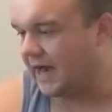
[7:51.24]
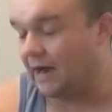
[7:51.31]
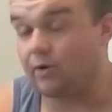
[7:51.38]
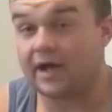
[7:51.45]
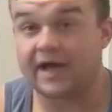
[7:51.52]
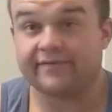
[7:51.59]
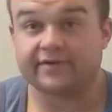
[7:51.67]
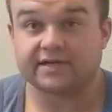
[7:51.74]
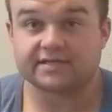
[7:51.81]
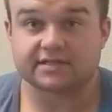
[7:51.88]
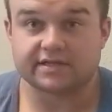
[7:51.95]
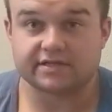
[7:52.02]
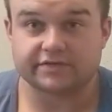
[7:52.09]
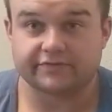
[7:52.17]
I will have
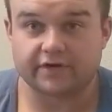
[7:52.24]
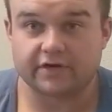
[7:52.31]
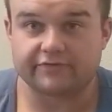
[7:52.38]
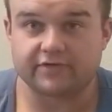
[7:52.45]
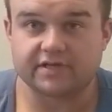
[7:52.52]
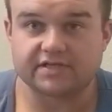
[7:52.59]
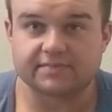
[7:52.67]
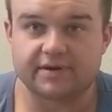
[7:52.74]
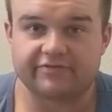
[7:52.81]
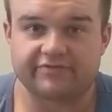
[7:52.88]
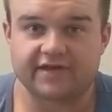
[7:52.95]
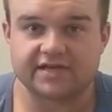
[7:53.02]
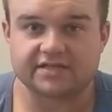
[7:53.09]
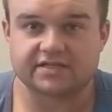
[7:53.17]
an installation video for these
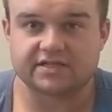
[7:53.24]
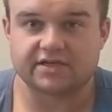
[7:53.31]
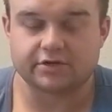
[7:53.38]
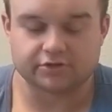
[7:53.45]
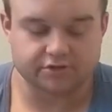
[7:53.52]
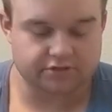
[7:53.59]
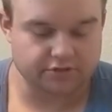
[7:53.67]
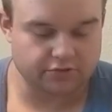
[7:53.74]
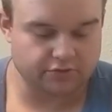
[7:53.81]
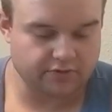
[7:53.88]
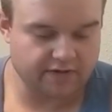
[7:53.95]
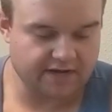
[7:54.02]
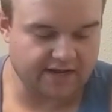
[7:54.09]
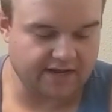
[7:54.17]
in my Fiesta here
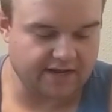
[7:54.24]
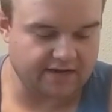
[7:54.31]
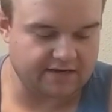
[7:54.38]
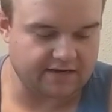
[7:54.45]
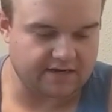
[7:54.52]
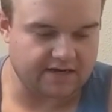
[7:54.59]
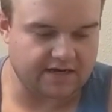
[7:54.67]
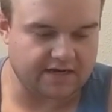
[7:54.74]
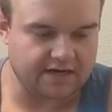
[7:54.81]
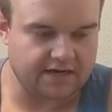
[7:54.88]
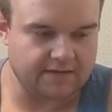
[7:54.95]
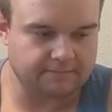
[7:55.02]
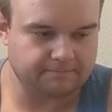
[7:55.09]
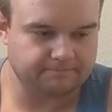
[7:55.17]
soon. And
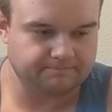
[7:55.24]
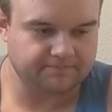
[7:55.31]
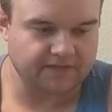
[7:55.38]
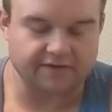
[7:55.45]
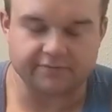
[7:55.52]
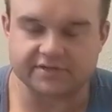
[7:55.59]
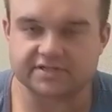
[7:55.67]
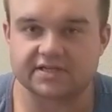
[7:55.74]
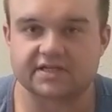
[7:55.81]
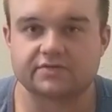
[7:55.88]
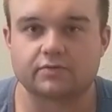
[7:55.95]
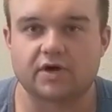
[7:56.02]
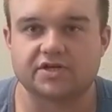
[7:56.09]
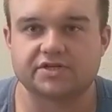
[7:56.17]

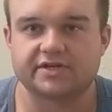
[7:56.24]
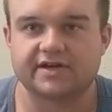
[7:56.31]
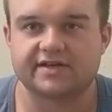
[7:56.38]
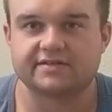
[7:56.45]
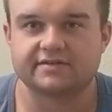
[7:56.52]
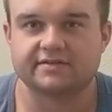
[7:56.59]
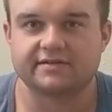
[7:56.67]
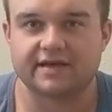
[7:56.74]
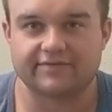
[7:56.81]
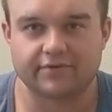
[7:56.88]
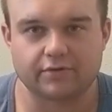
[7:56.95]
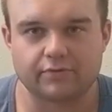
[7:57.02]
anyways, thanks for watching, guys.